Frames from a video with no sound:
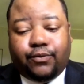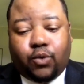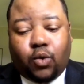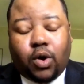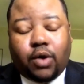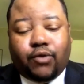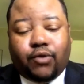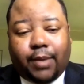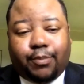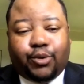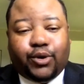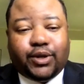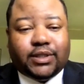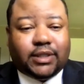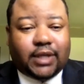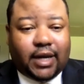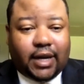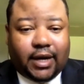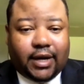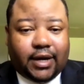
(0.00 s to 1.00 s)

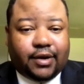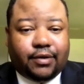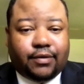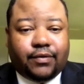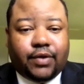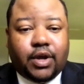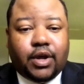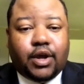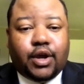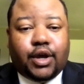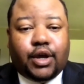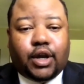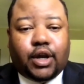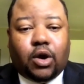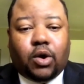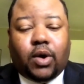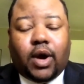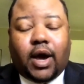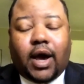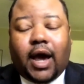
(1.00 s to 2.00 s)
representative,
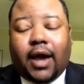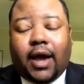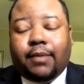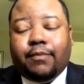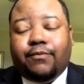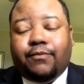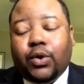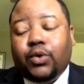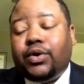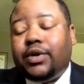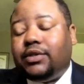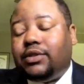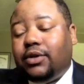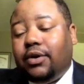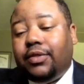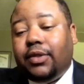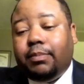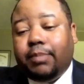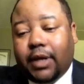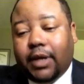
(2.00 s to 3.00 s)
I am focused on
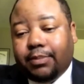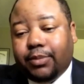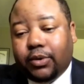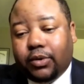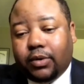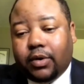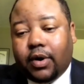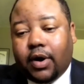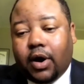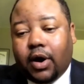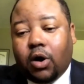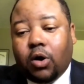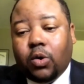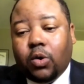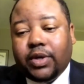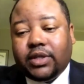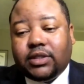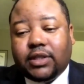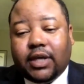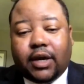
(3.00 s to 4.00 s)
the people. I
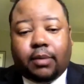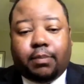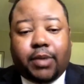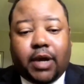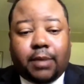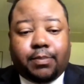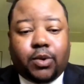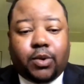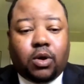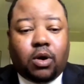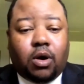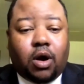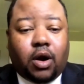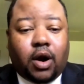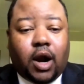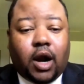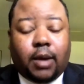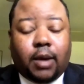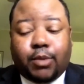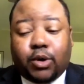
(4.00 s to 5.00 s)
always think people are
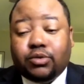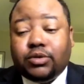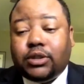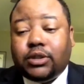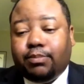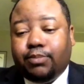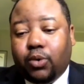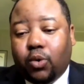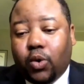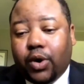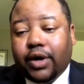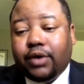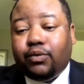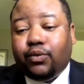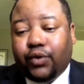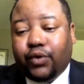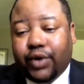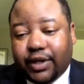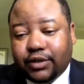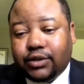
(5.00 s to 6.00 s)
our most important
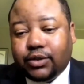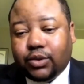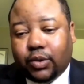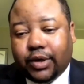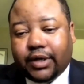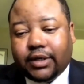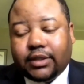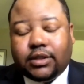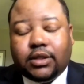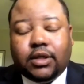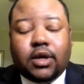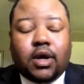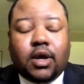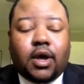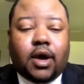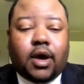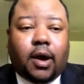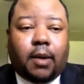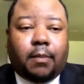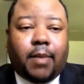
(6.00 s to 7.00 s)
resource.
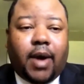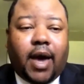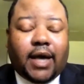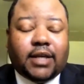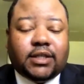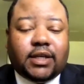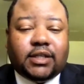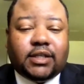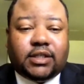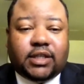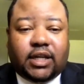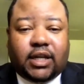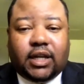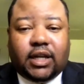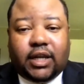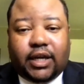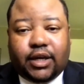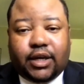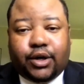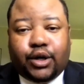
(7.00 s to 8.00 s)
As a city
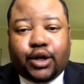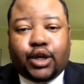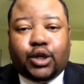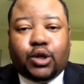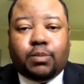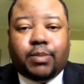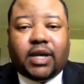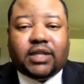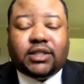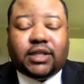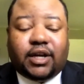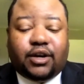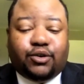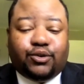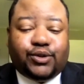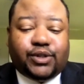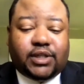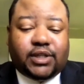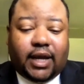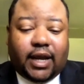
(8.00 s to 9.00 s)
leader, you must
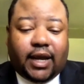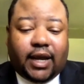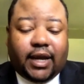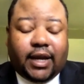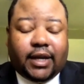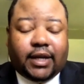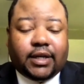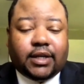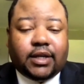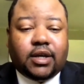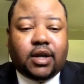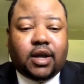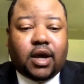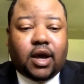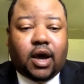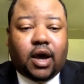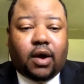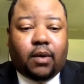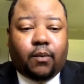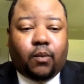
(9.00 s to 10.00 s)
understand
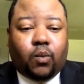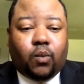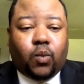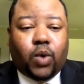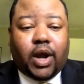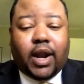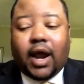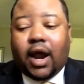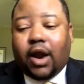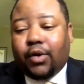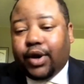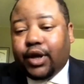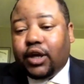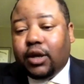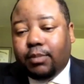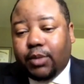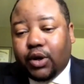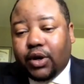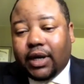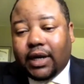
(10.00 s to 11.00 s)
what our
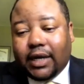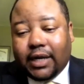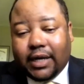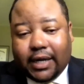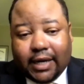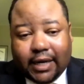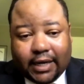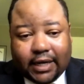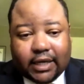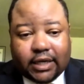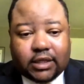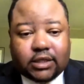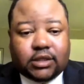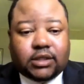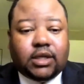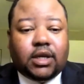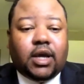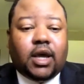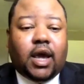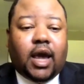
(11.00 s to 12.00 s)
community needs
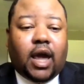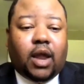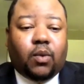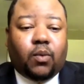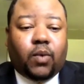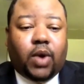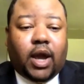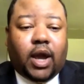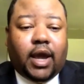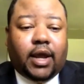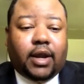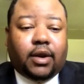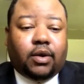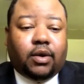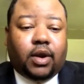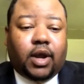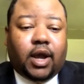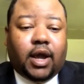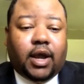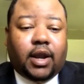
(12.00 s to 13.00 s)

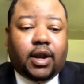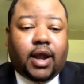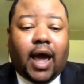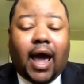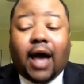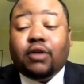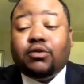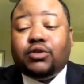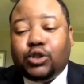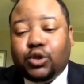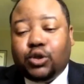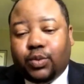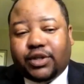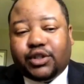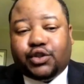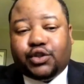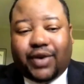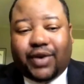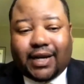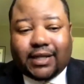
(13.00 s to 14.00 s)
and how to
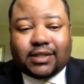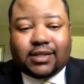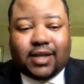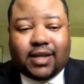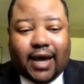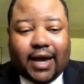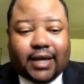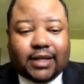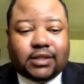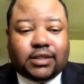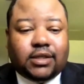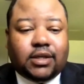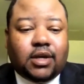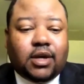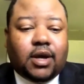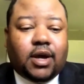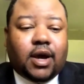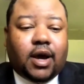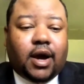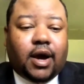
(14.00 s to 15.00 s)
address that.
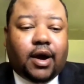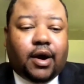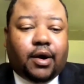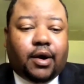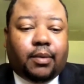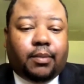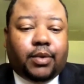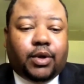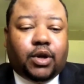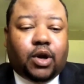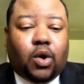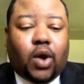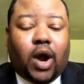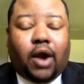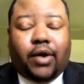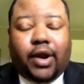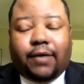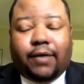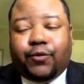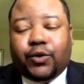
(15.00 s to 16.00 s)

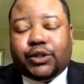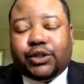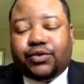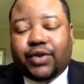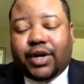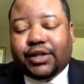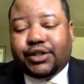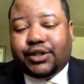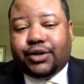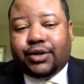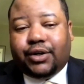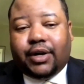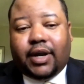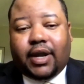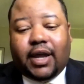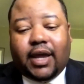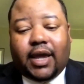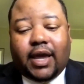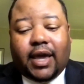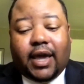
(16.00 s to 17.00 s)
Our infrastructure
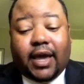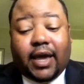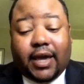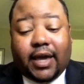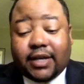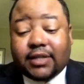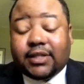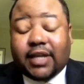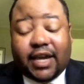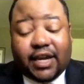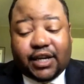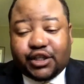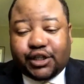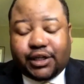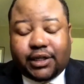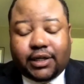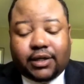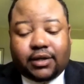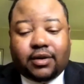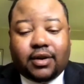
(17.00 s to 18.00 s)
is
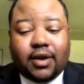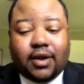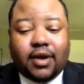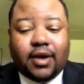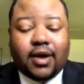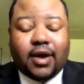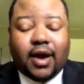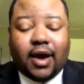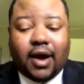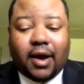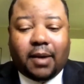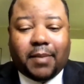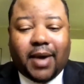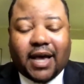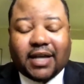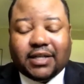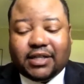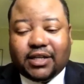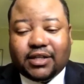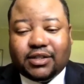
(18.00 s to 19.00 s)
aging,
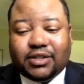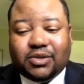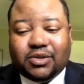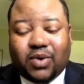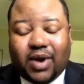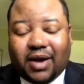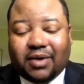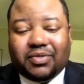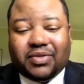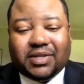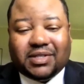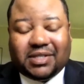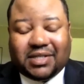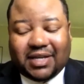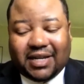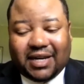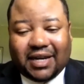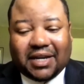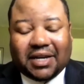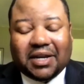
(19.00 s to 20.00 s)
as is throughout the
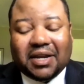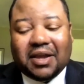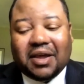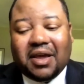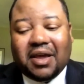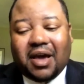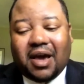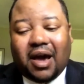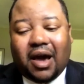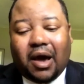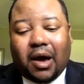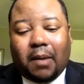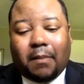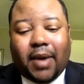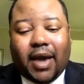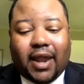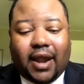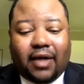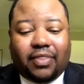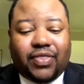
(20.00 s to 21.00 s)
city,
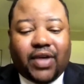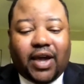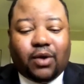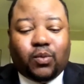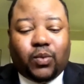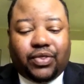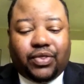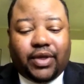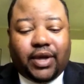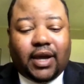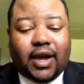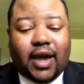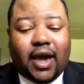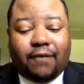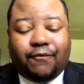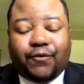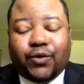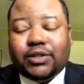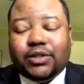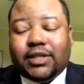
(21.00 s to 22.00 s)
and I think with the
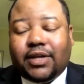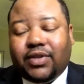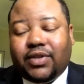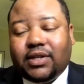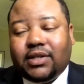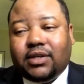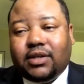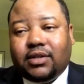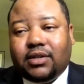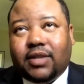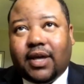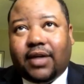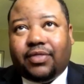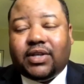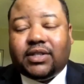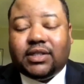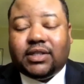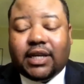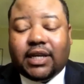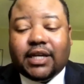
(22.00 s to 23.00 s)
efforts that the
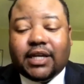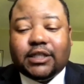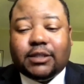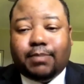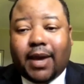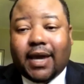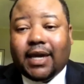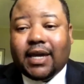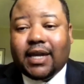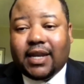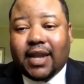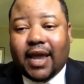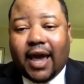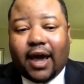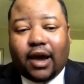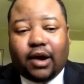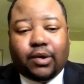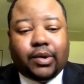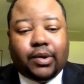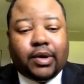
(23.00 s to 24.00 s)
city is making
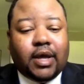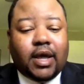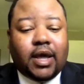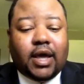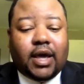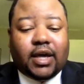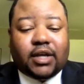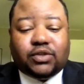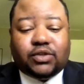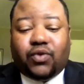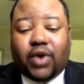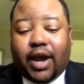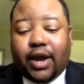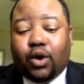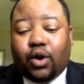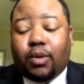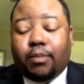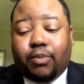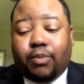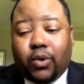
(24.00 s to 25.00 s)
now is right
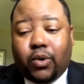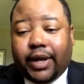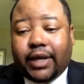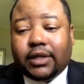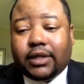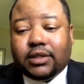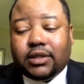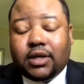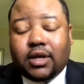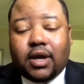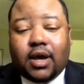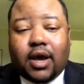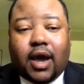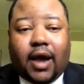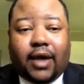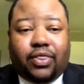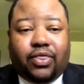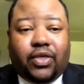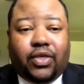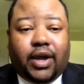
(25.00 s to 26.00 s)
on point.
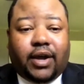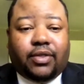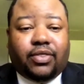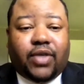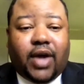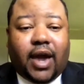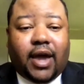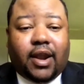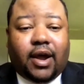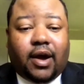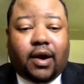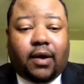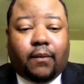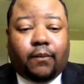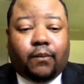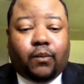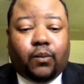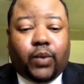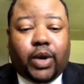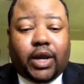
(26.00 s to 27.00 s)
I think that
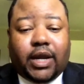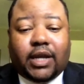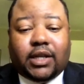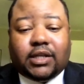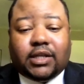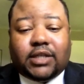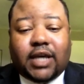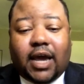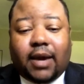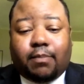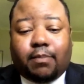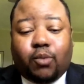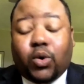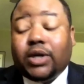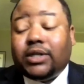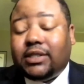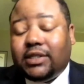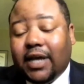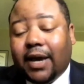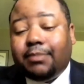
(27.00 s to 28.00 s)
we need to take more
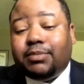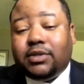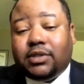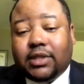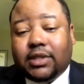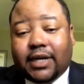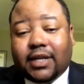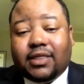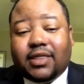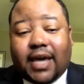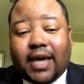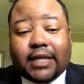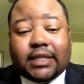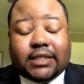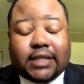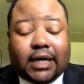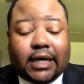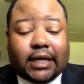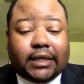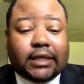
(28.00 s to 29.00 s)
steps to get that
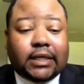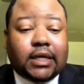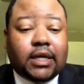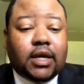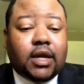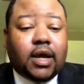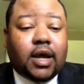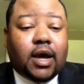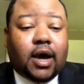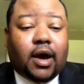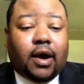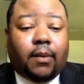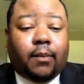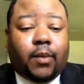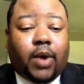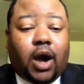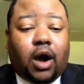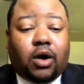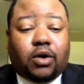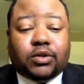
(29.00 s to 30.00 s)
done. I
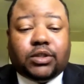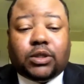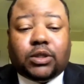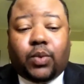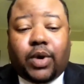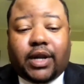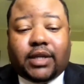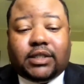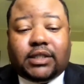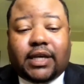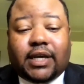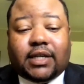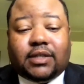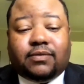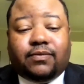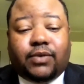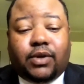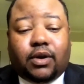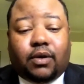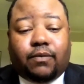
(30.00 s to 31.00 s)
also want to see
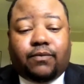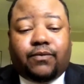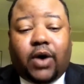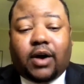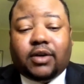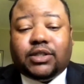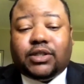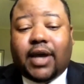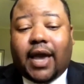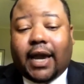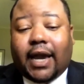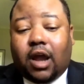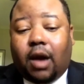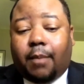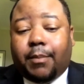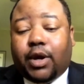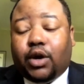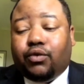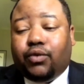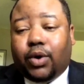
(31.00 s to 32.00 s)
us, foster
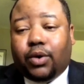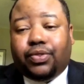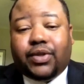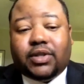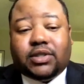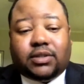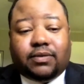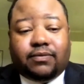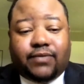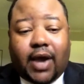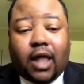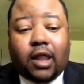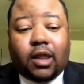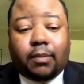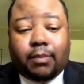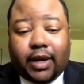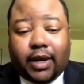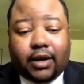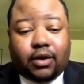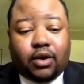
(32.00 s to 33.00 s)
economic growth and
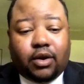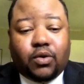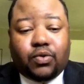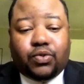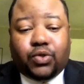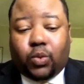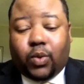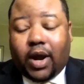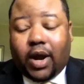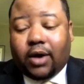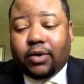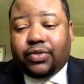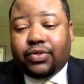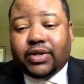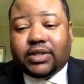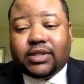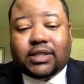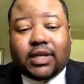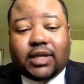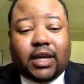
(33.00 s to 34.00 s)
development throughout the
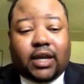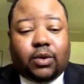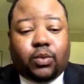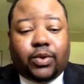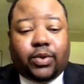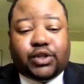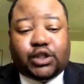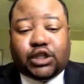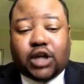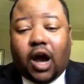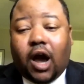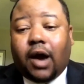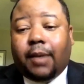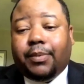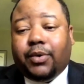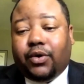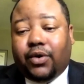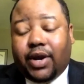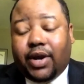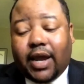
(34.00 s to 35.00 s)
city with job
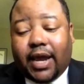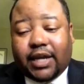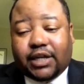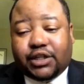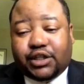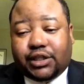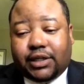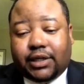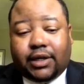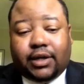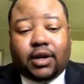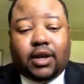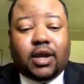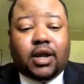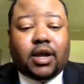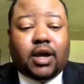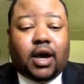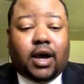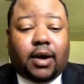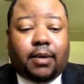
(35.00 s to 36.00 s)
creation
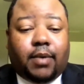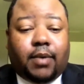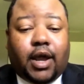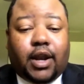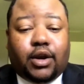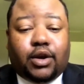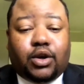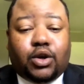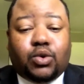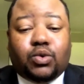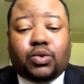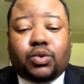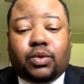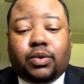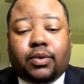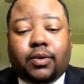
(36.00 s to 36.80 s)
and new